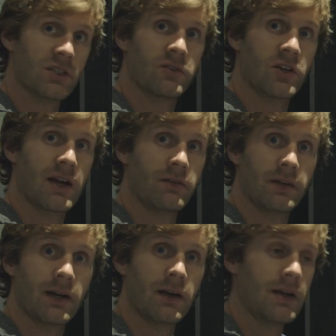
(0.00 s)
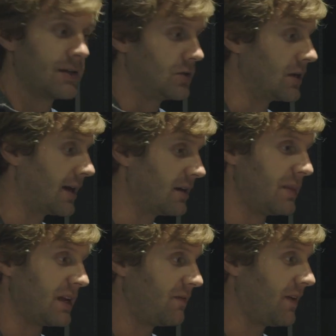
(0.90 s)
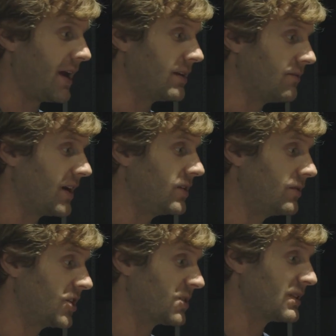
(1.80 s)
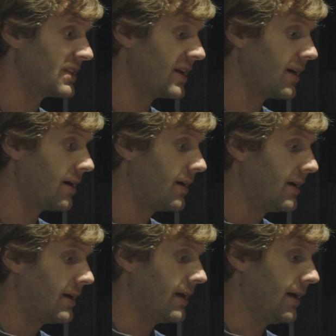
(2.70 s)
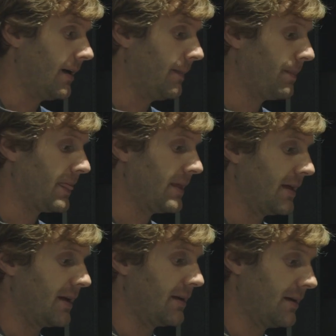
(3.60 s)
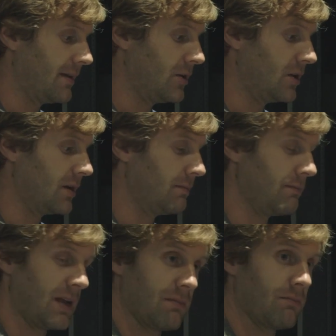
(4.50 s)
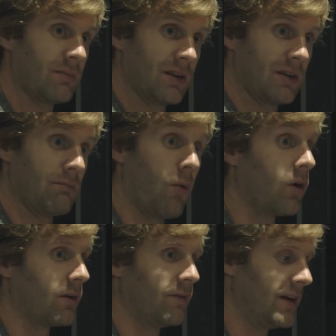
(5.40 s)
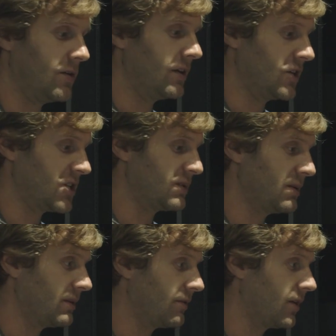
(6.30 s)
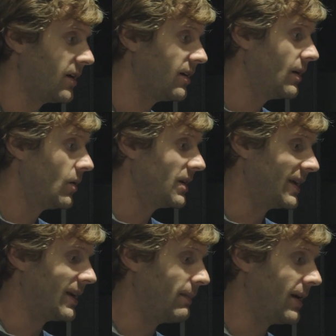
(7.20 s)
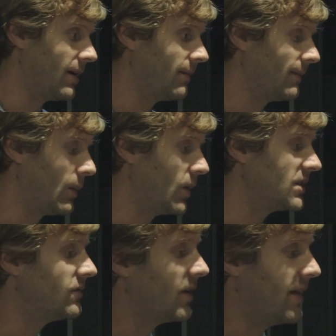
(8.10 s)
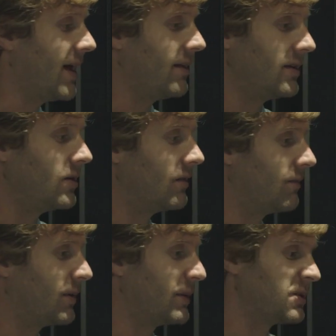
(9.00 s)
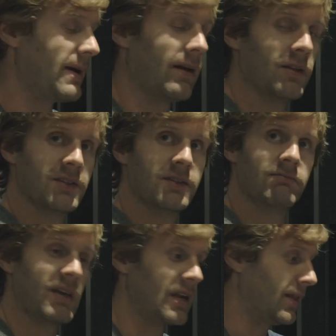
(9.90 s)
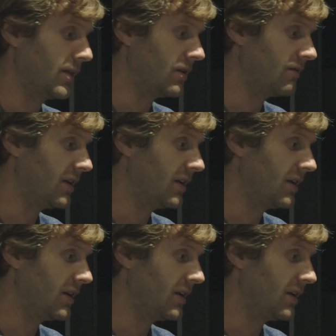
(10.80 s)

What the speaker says: of travel there. So you can kind of make fine-tune adjustments there, and then you can make more fine-tuning adjustments up at the front to get it better. And once you've done that, then you can pretty much balance anything that you can fit